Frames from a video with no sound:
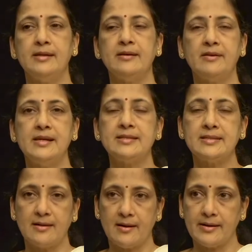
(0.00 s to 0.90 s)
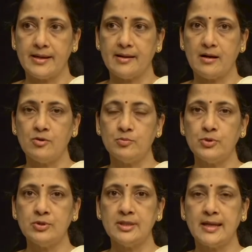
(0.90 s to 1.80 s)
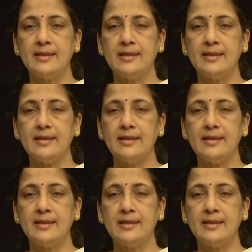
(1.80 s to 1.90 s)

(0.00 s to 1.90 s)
decrease the cardiac output